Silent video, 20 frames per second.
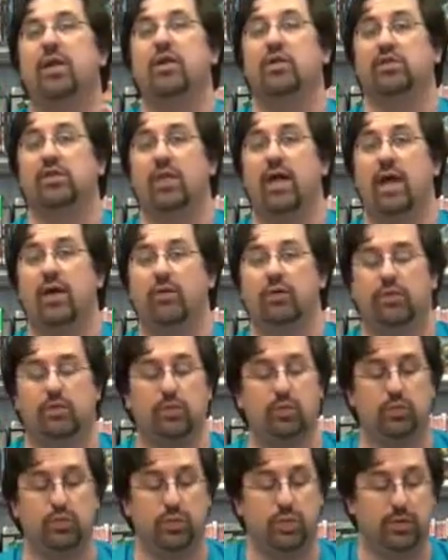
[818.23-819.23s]
So
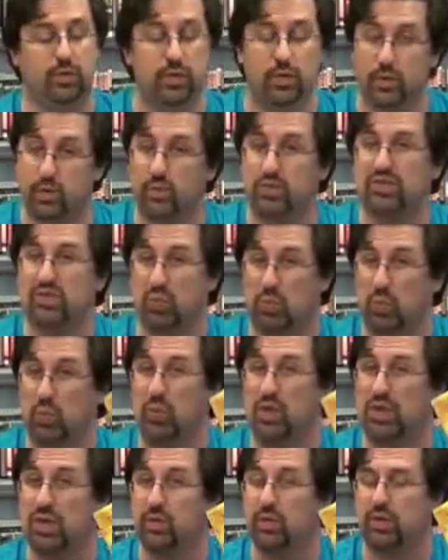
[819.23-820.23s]
it was
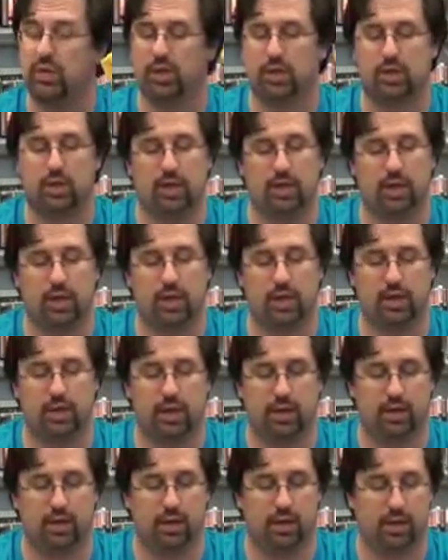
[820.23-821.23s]
really, really good
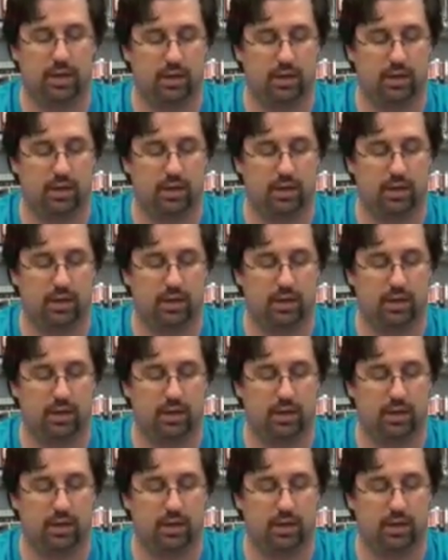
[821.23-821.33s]
and